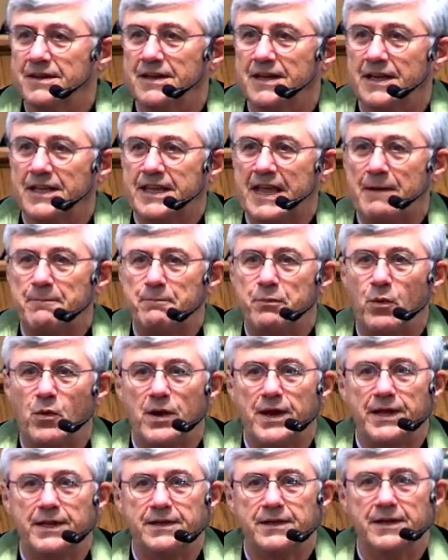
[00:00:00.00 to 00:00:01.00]
at that
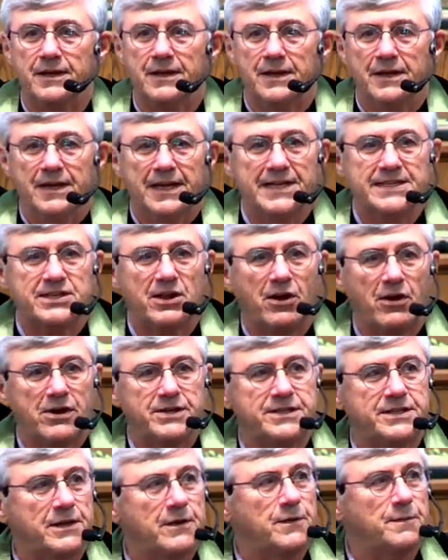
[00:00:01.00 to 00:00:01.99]
point, it's
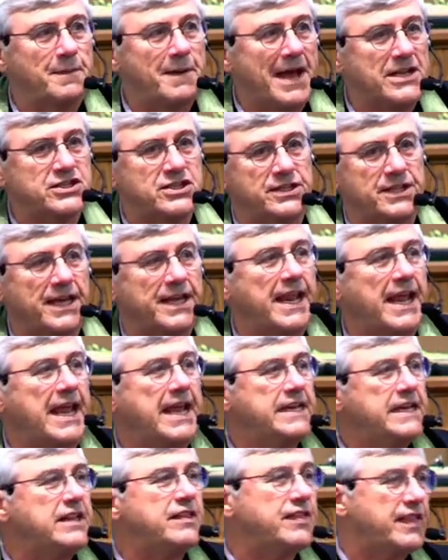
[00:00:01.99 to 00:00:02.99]
hard to imagine that
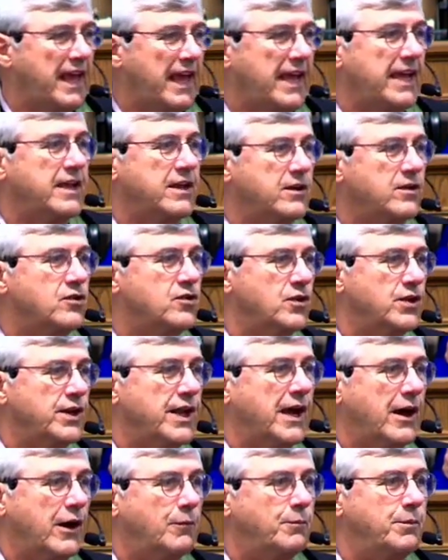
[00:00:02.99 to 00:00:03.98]
anything could
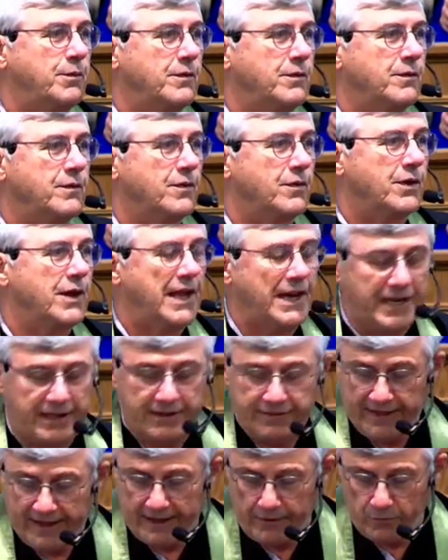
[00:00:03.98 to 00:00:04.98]
help or
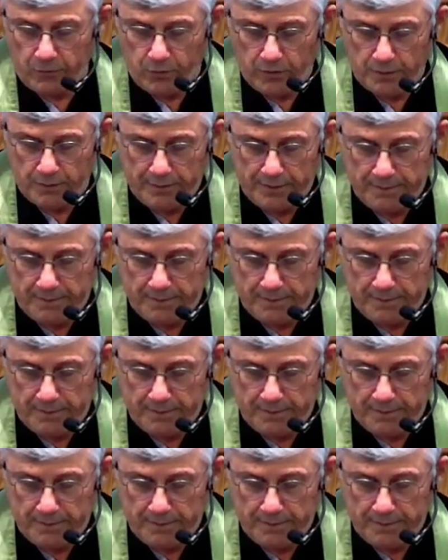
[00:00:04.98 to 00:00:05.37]
anything would be